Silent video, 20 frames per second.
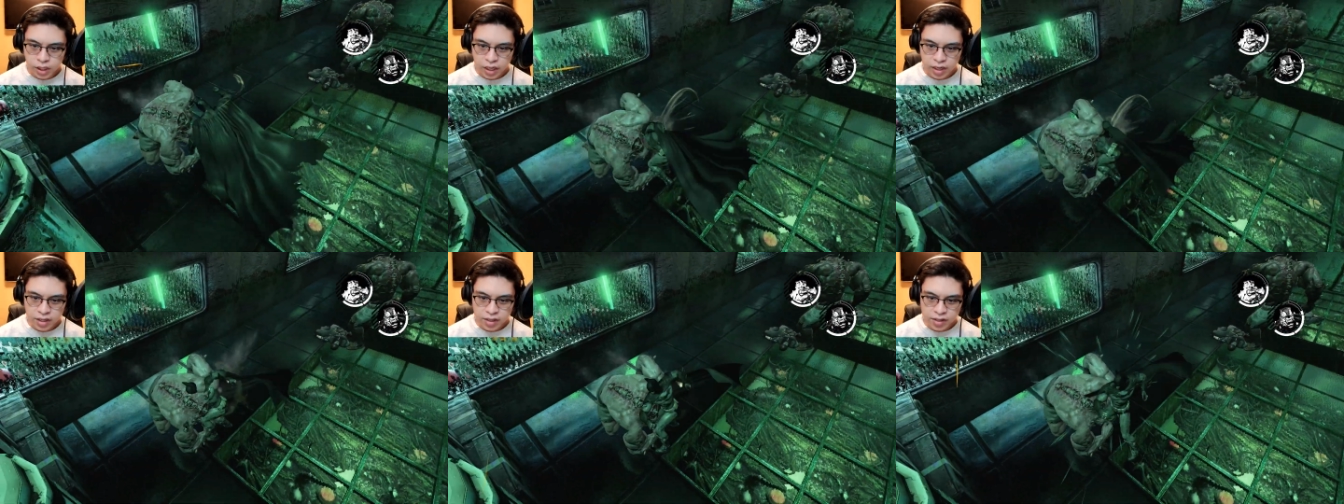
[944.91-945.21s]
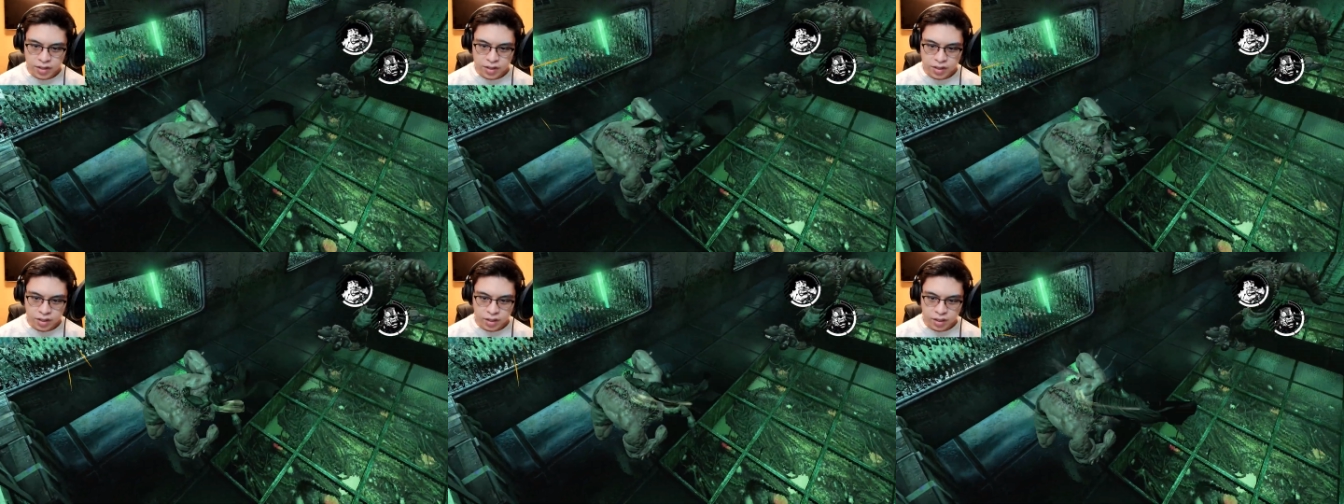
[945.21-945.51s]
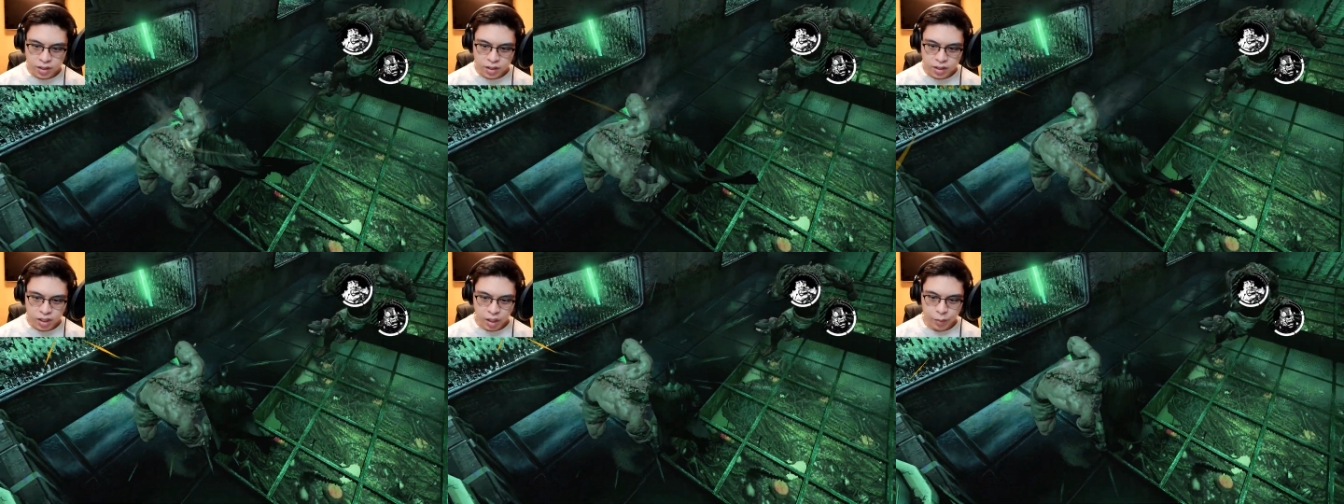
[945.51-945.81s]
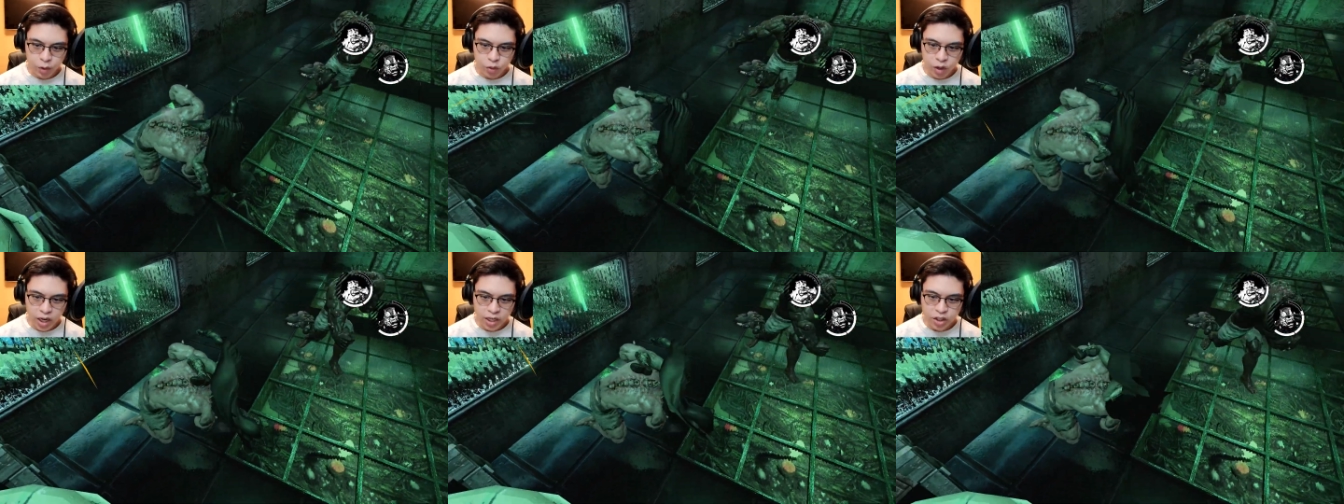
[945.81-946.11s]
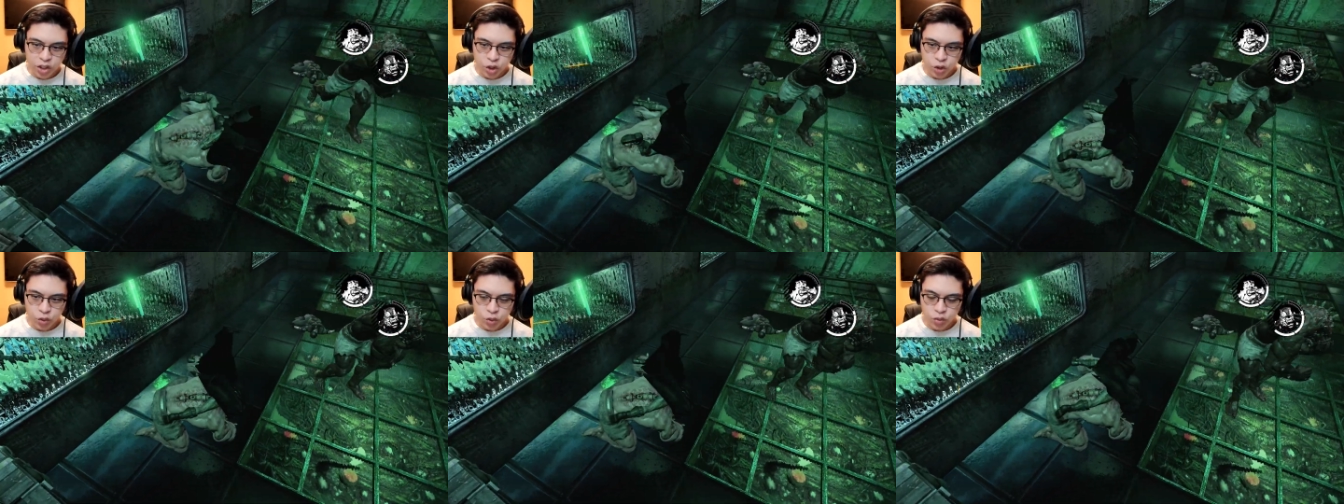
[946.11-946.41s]
Nice. Let me
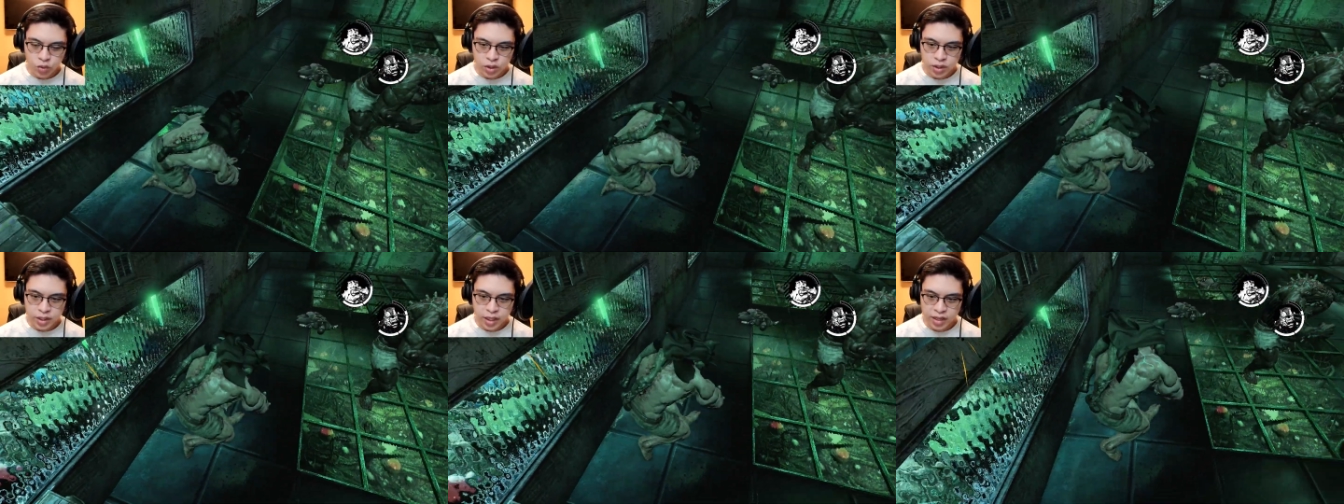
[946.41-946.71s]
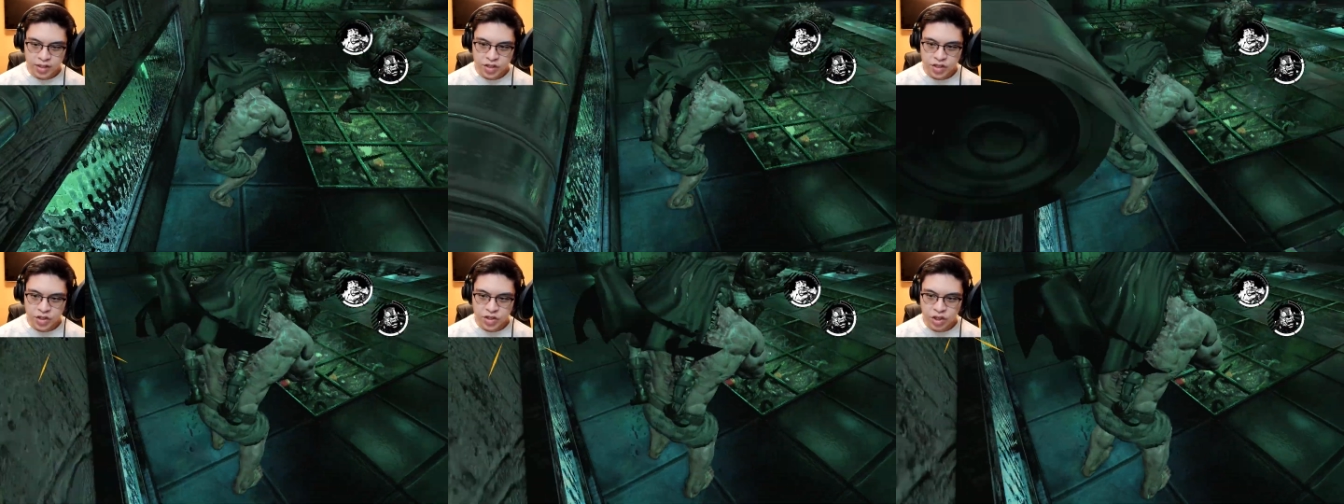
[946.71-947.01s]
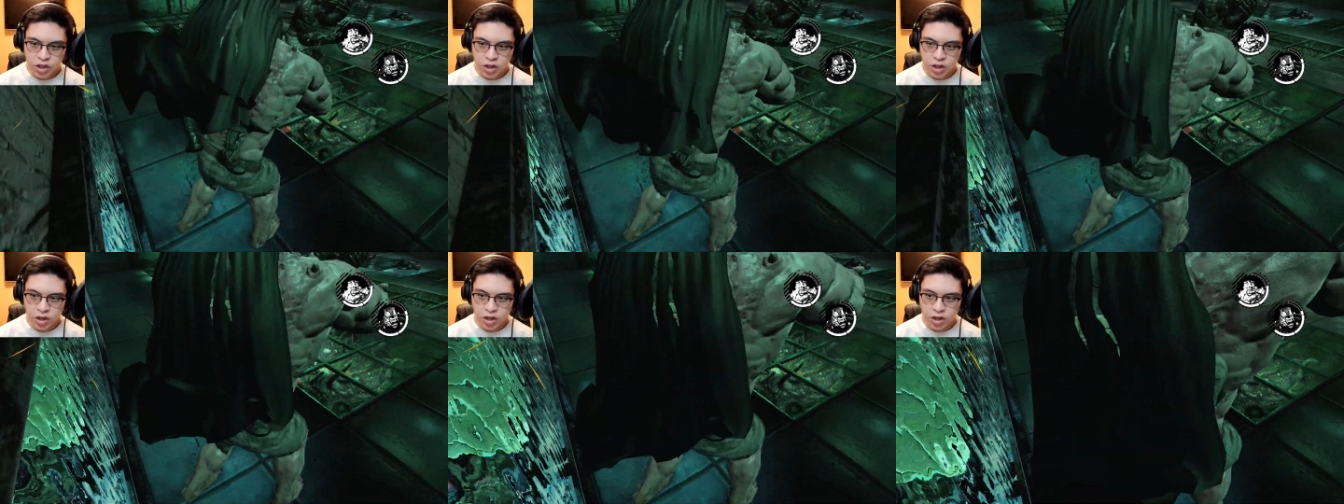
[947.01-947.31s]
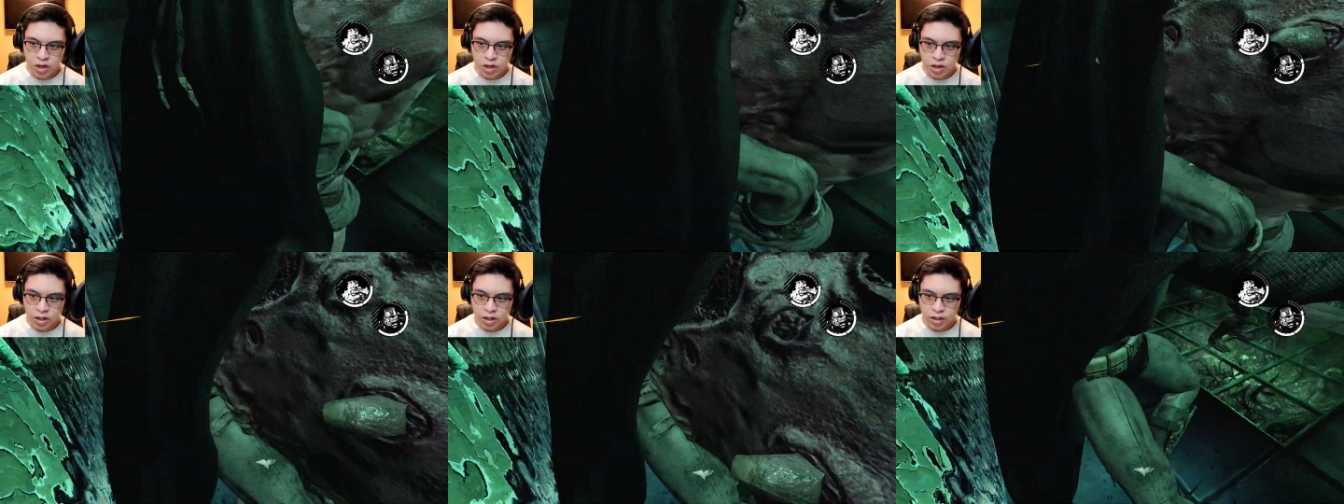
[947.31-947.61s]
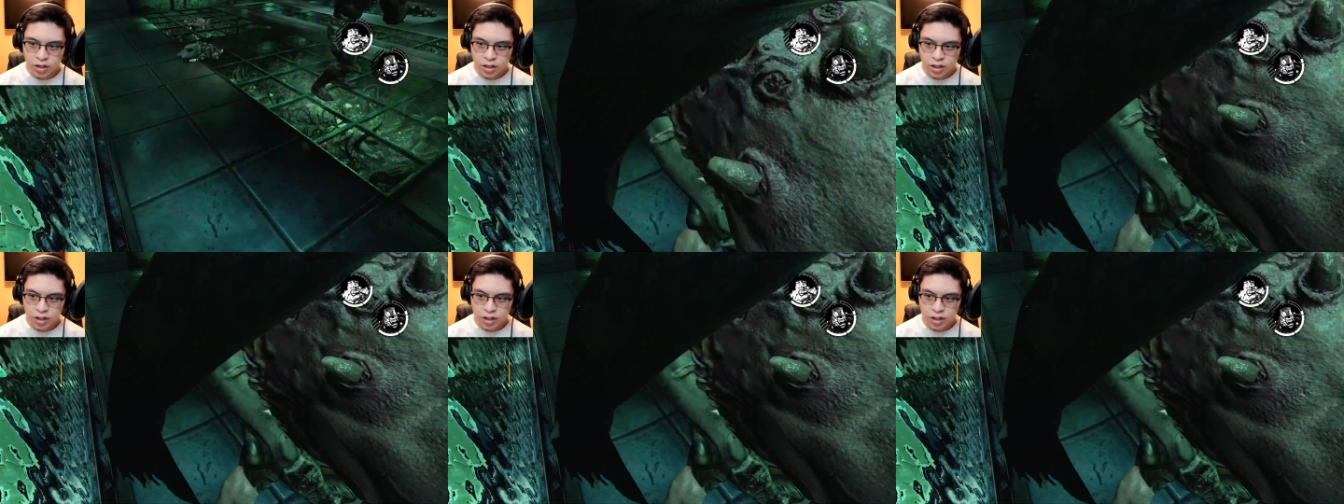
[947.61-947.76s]
ride you. Yes, sir.